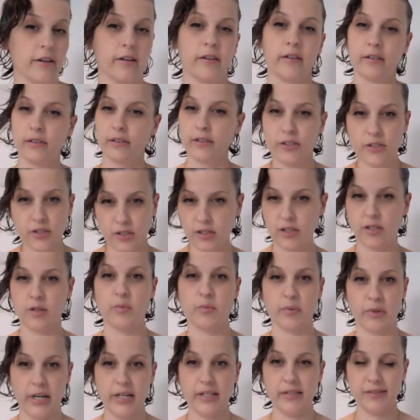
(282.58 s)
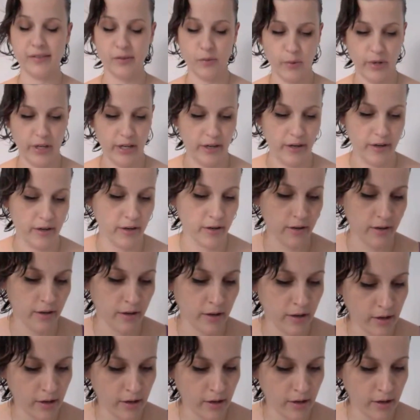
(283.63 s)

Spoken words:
You're just going to embrace the weird.